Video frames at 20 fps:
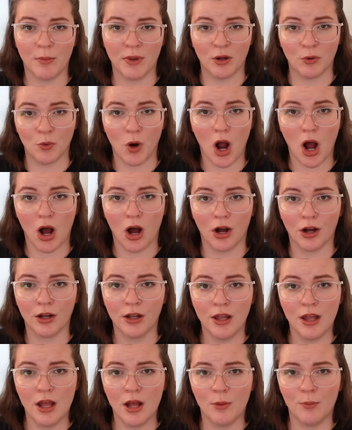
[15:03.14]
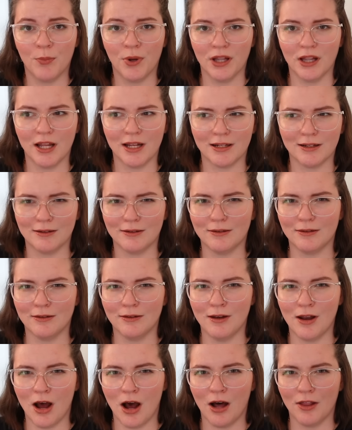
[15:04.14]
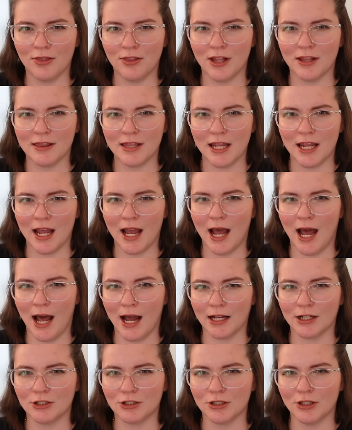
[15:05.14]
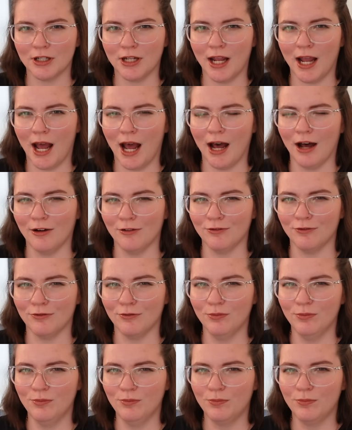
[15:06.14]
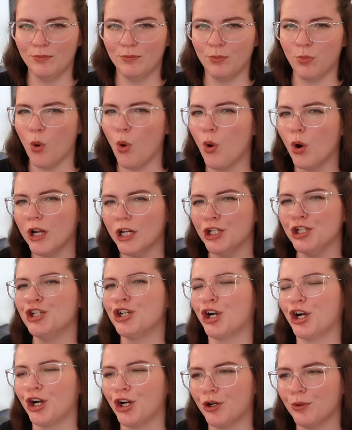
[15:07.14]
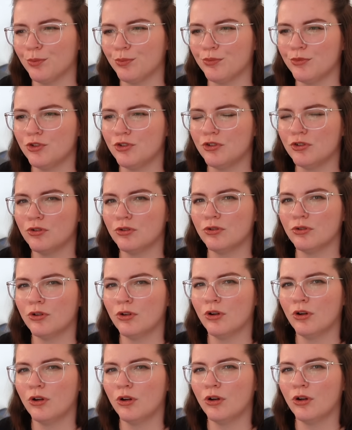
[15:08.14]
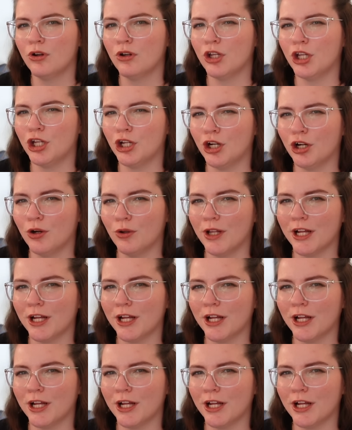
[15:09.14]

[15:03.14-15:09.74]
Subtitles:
me wrong, but like not that they actually have boy germs, you know?